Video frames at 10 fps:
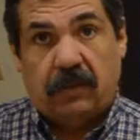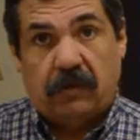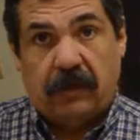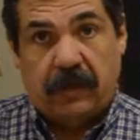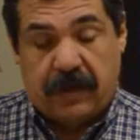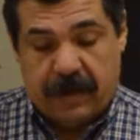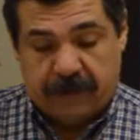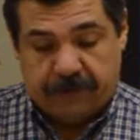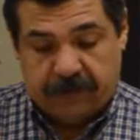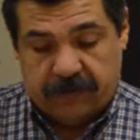going to
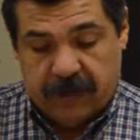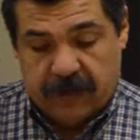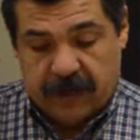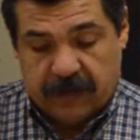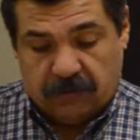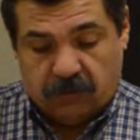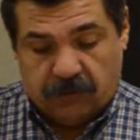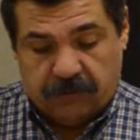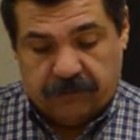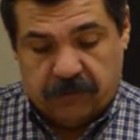happen at
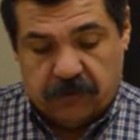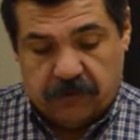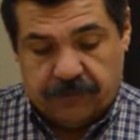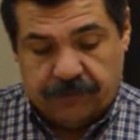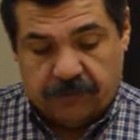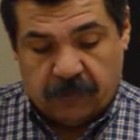12 noon.